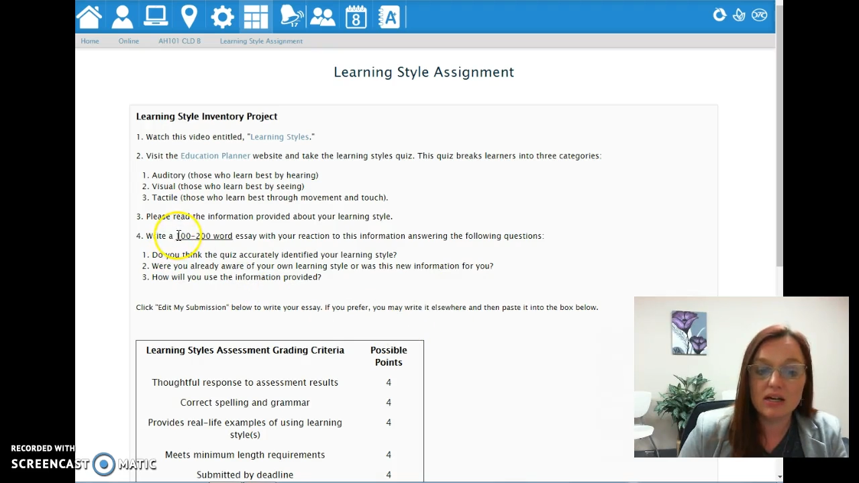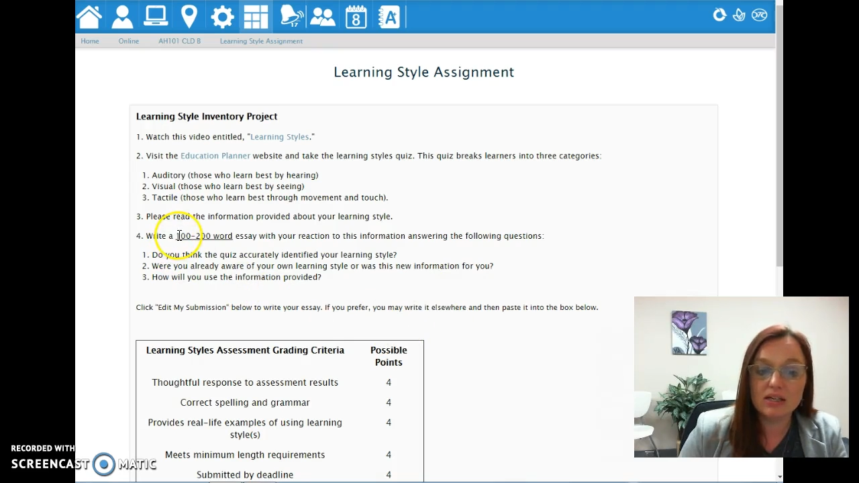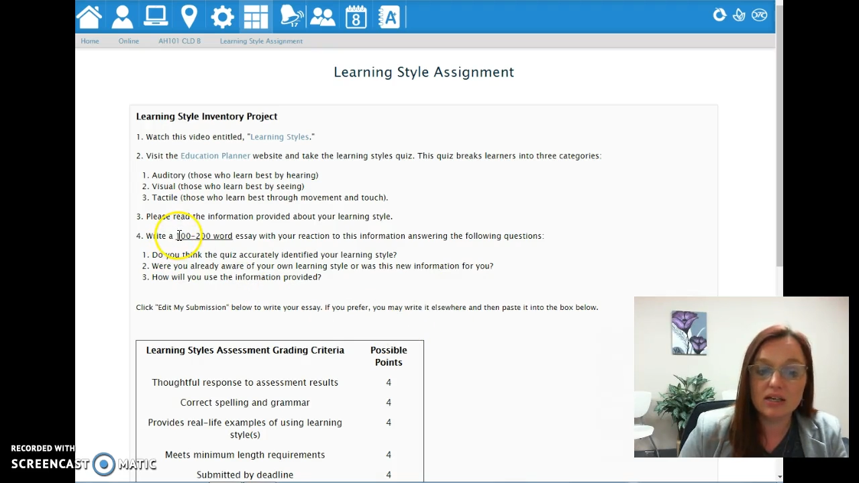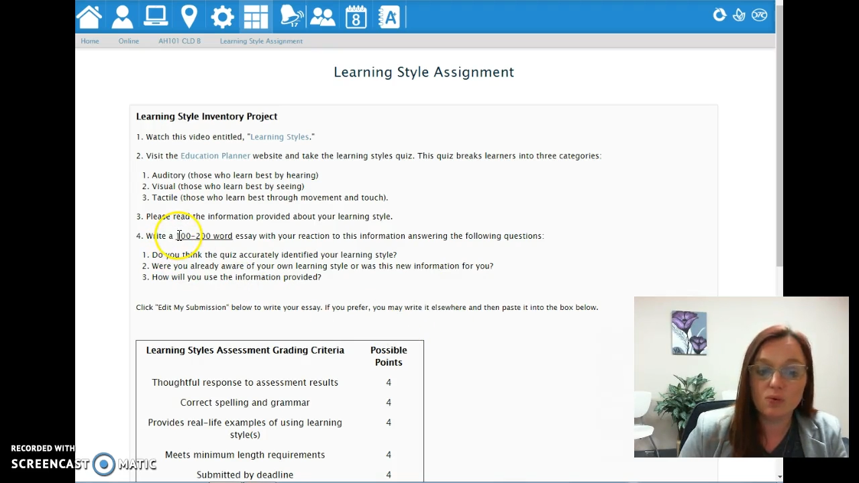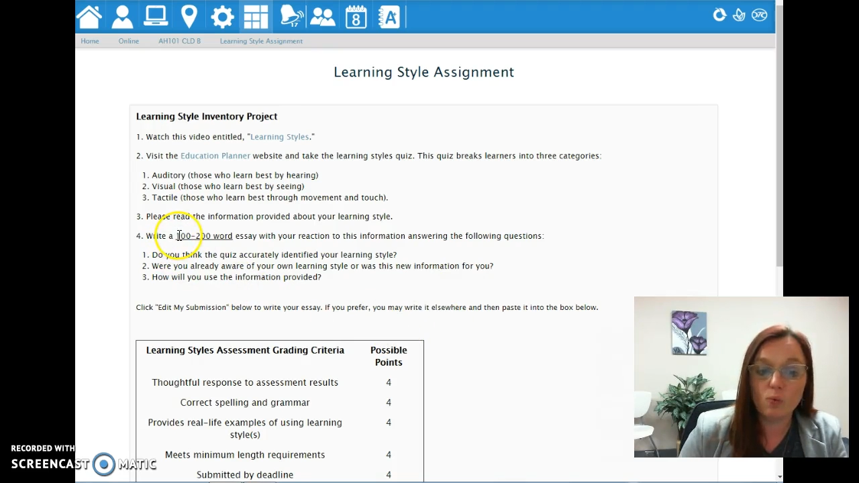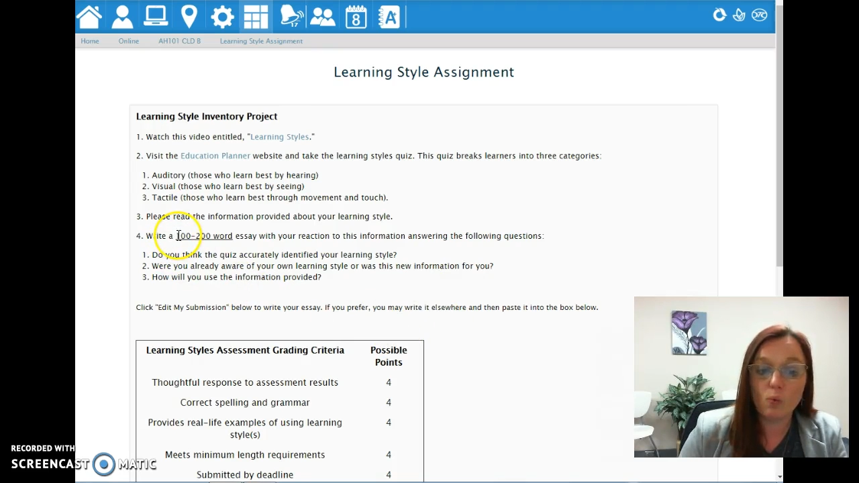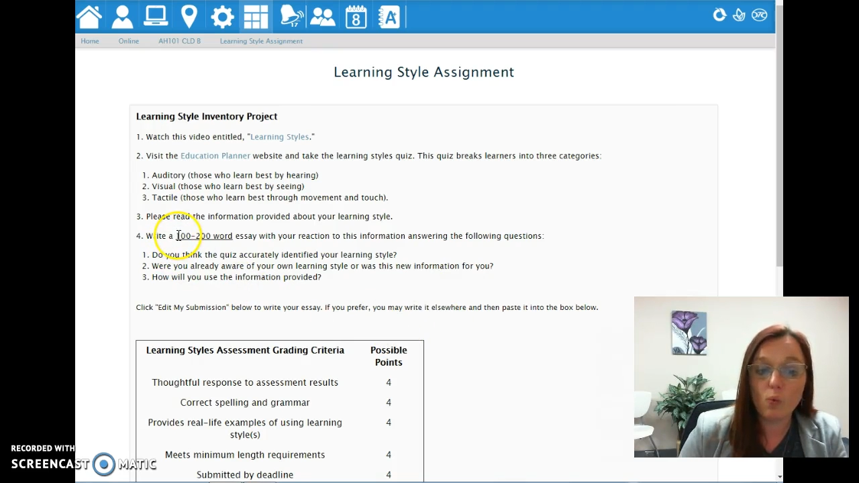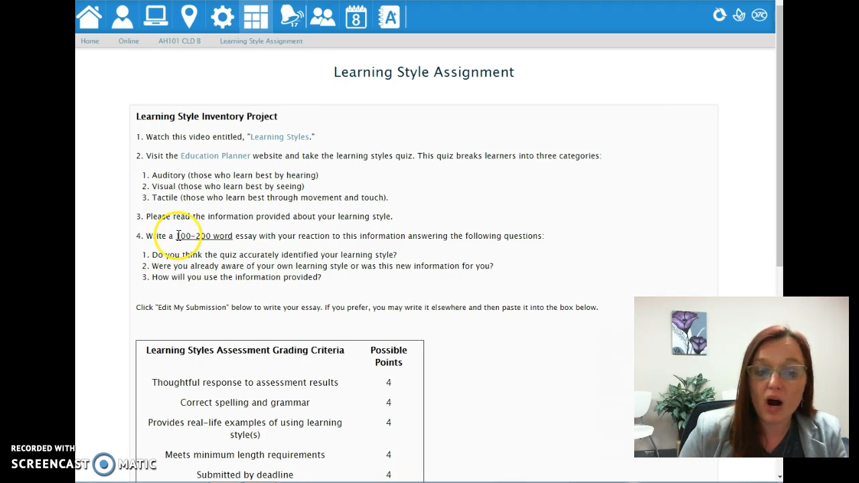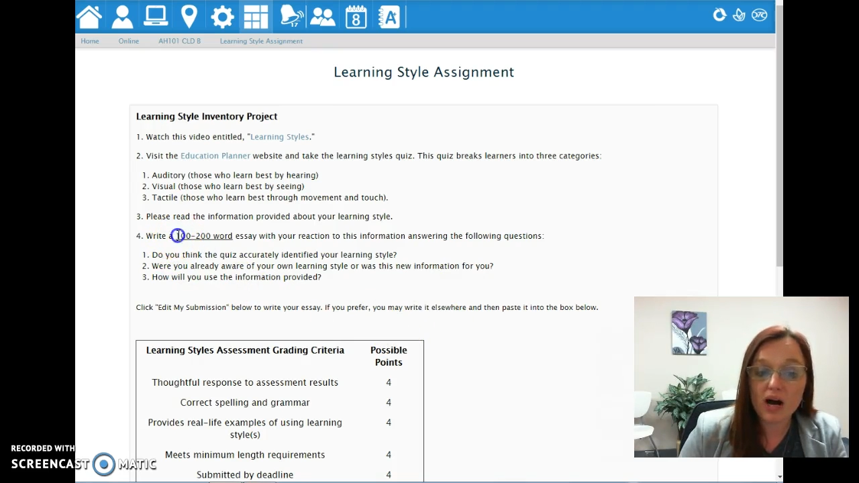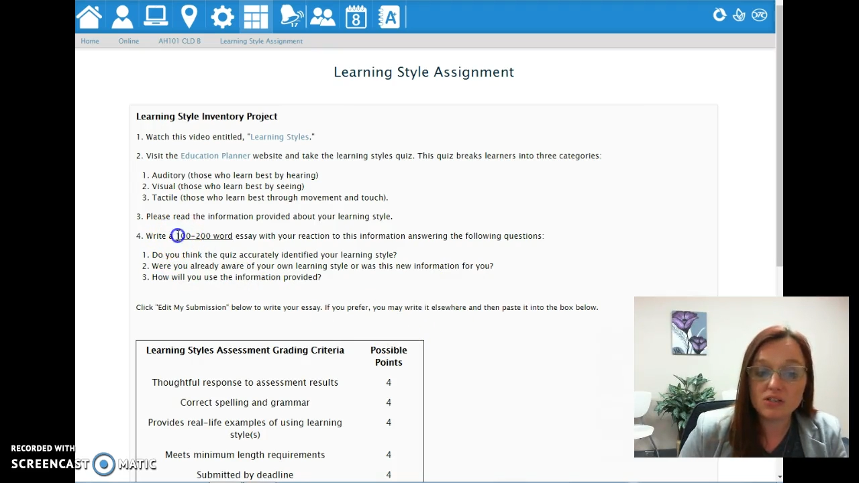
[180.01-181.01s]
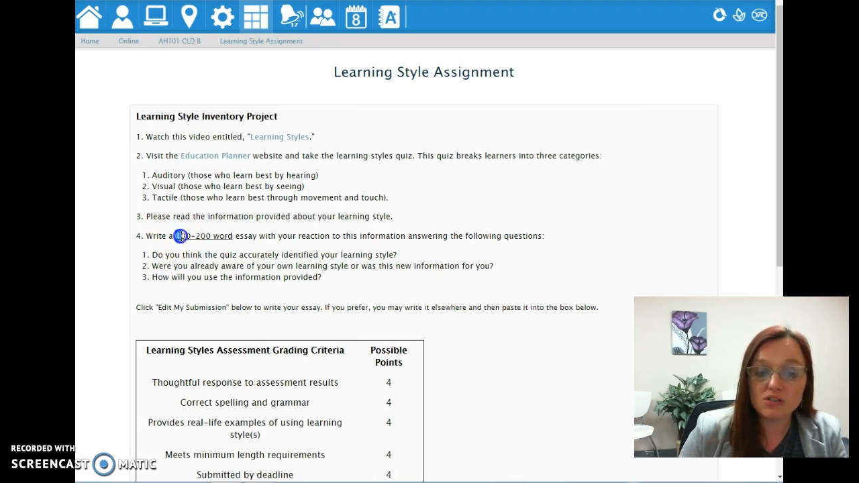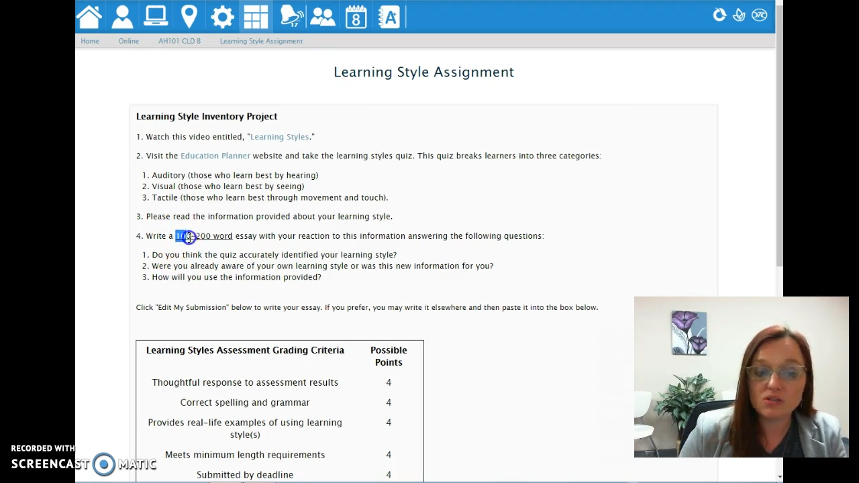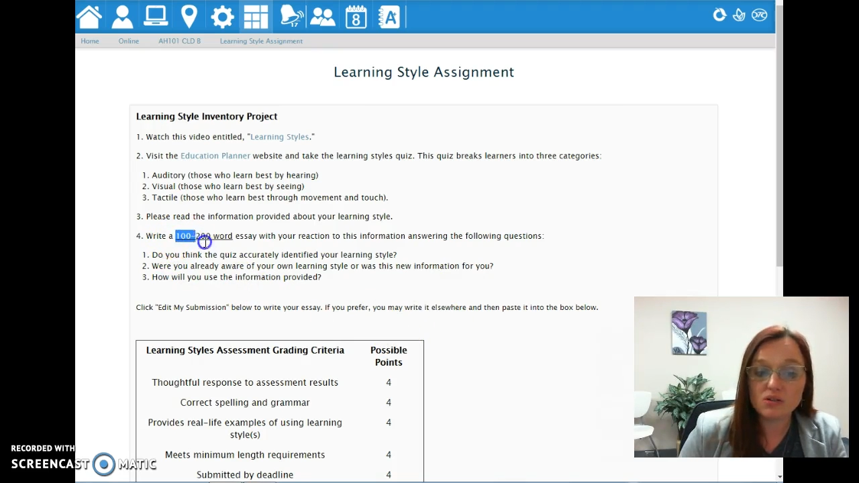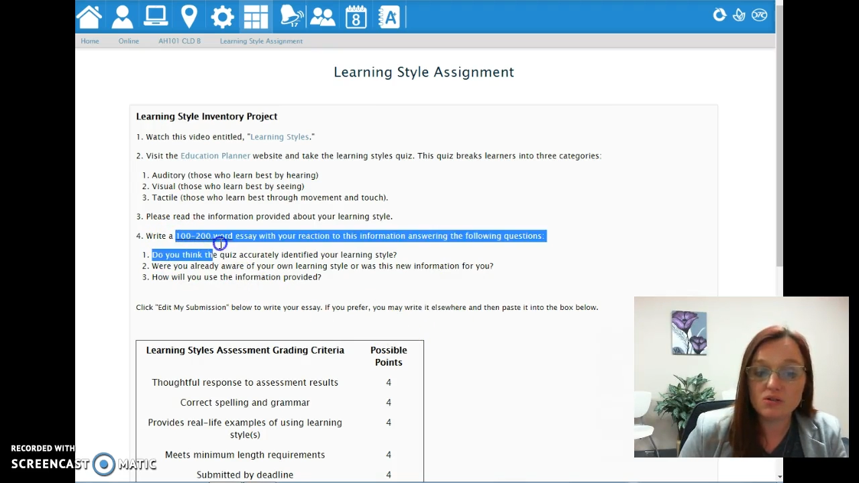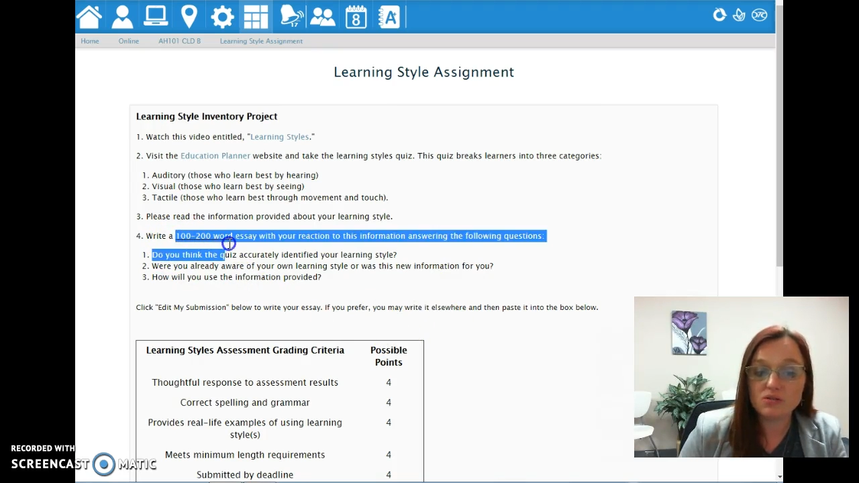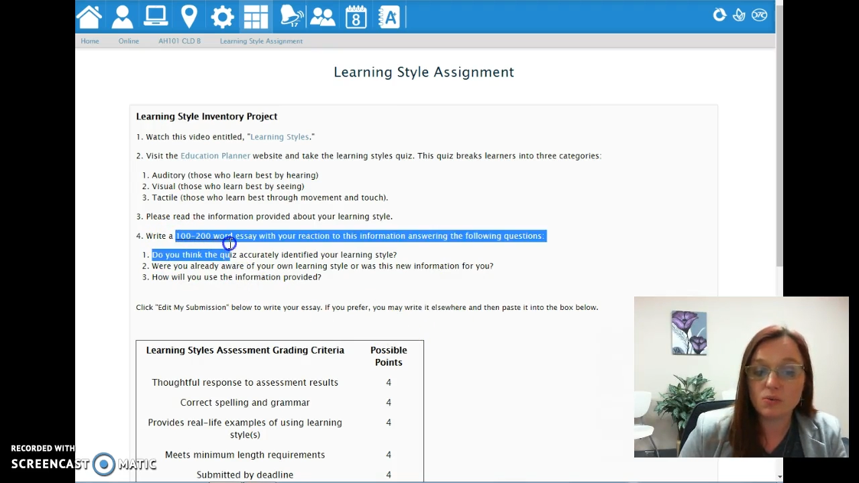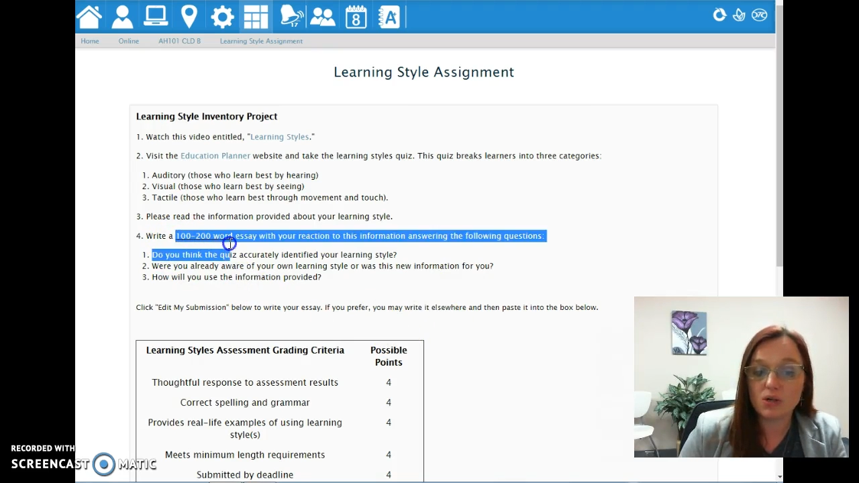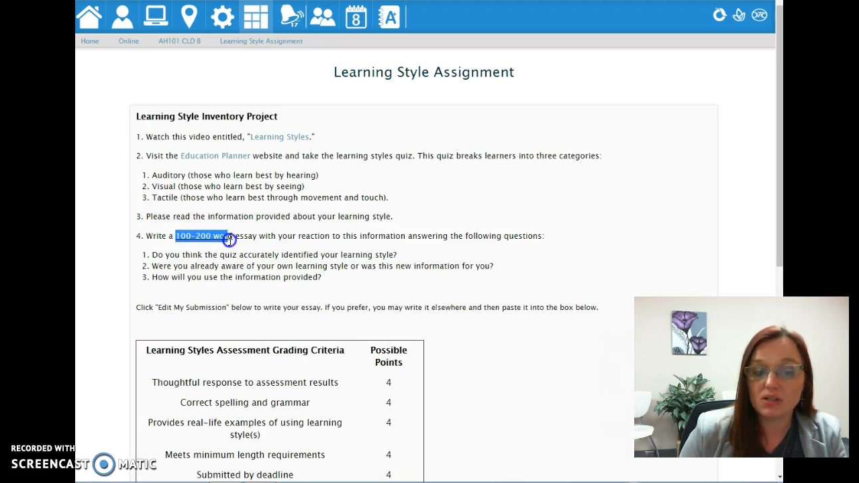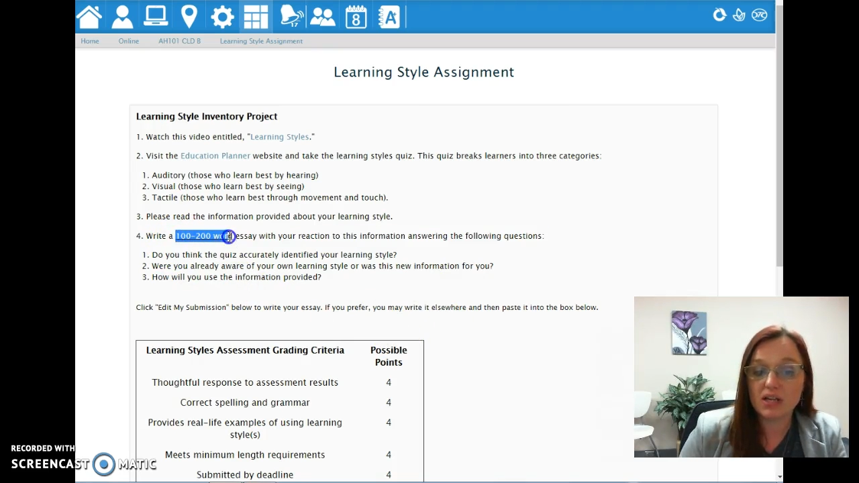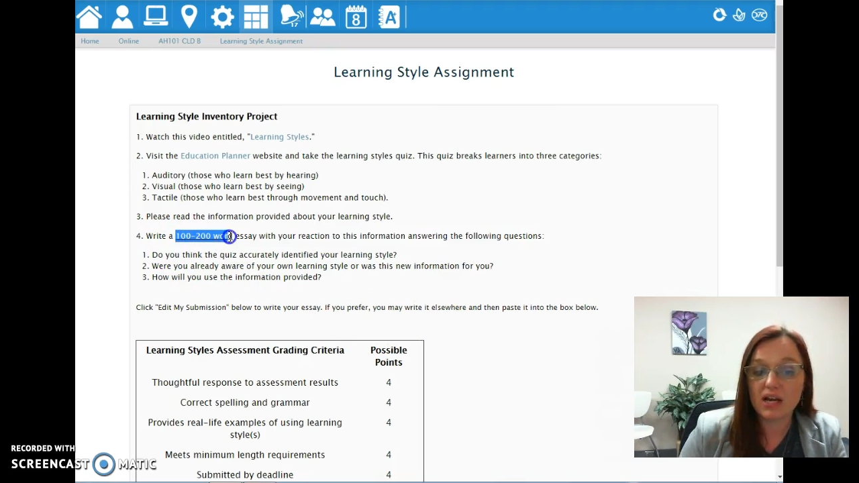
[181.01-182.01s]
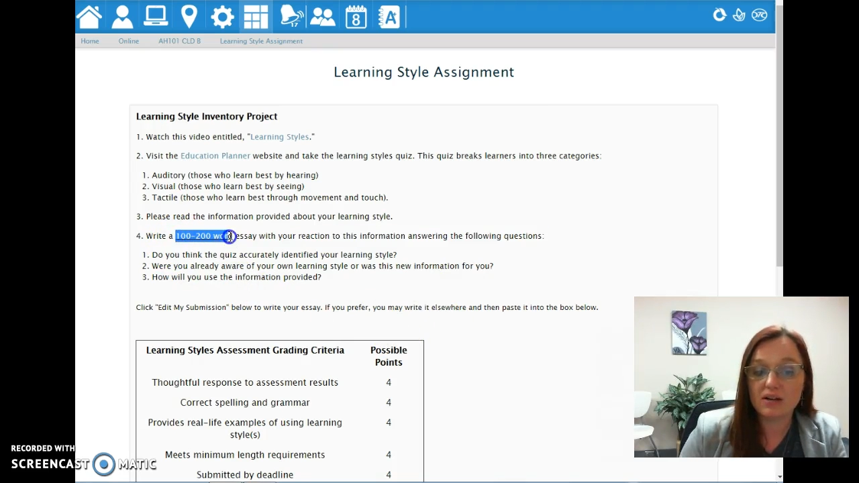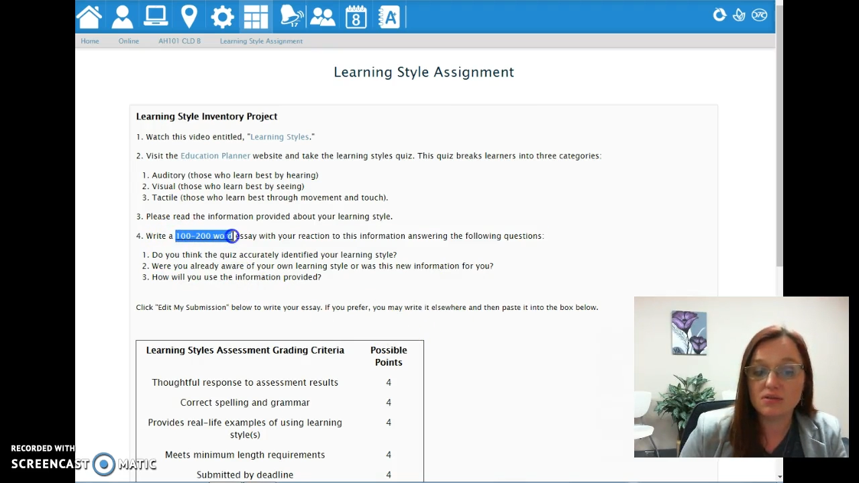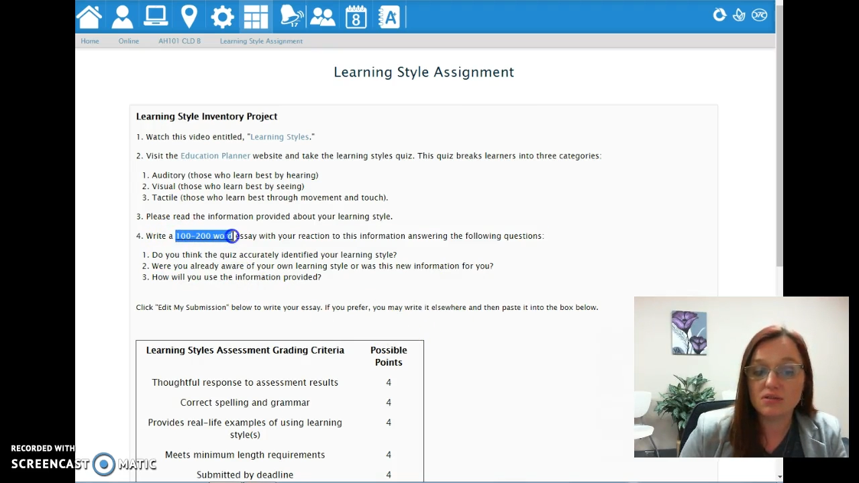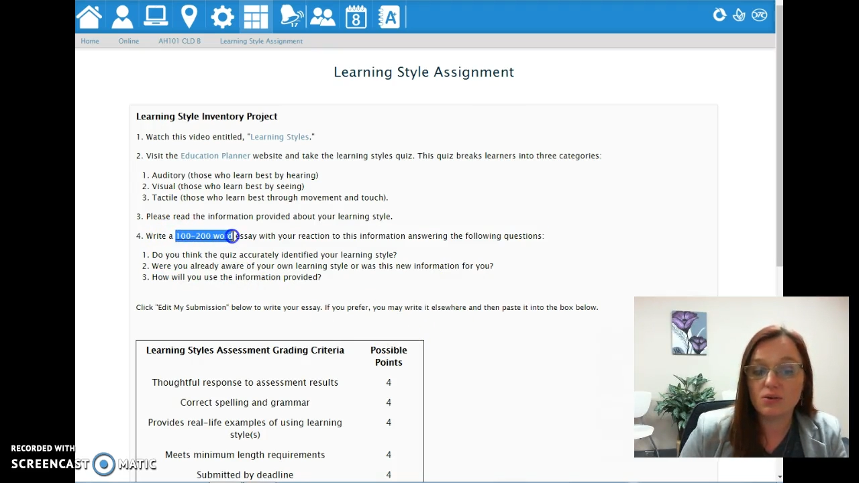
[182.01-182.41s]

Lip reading: Again, watch those word counts.